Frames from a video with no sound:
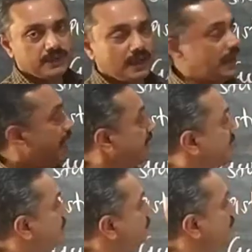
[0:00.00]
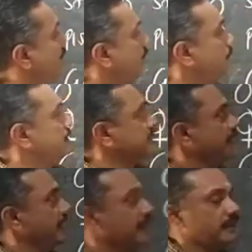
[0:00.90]
Like this we are
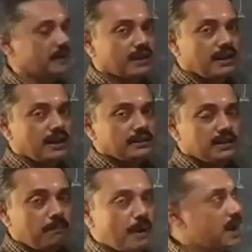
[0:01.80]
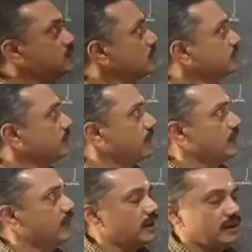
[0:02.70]
representing the parts of the
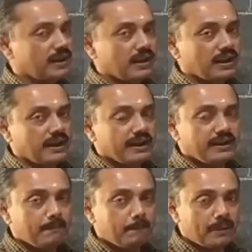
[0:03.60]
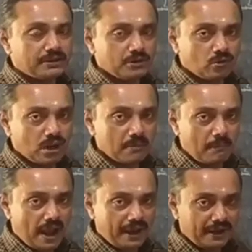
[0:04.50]
flower in a particular
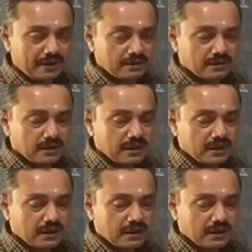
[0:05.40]
manner.